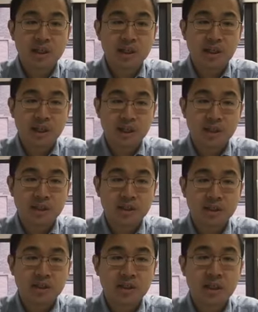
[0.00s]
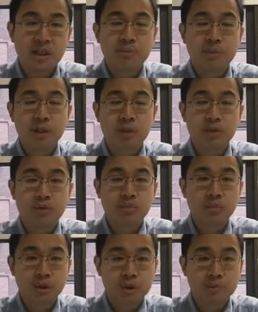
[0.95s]
in helping you
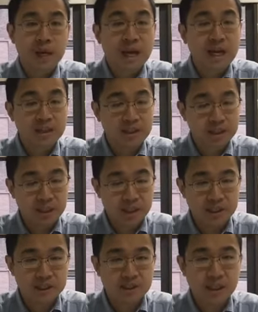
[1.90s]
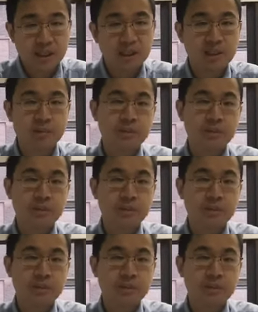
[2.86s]
push back against any